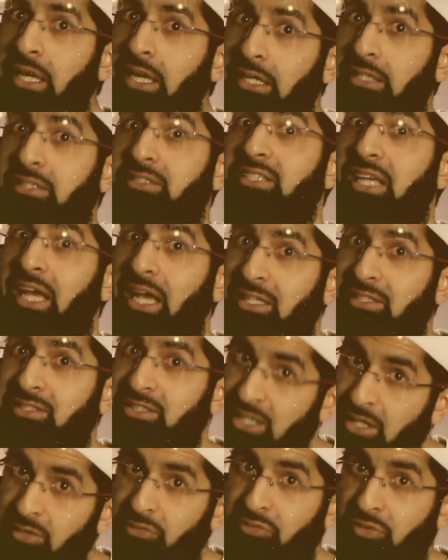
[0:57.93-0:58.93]
It's
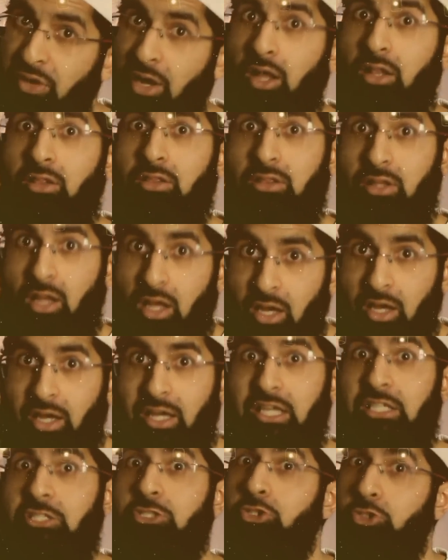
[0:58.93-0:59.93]
as if Allah
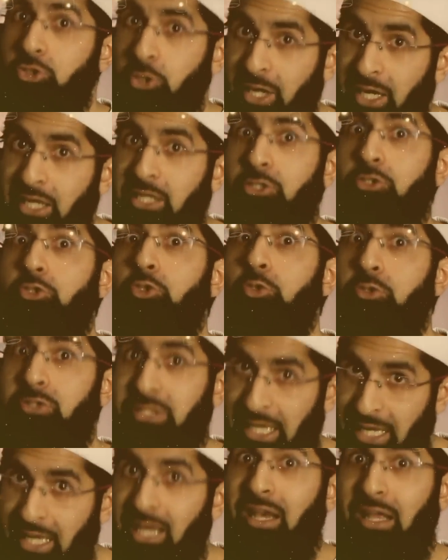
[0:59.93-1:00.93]
is trying to
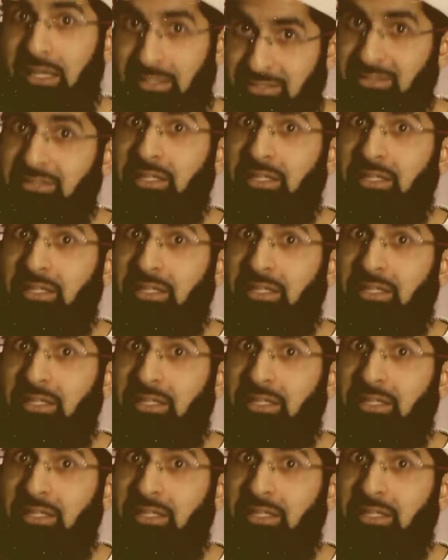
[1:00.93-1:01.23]
tell us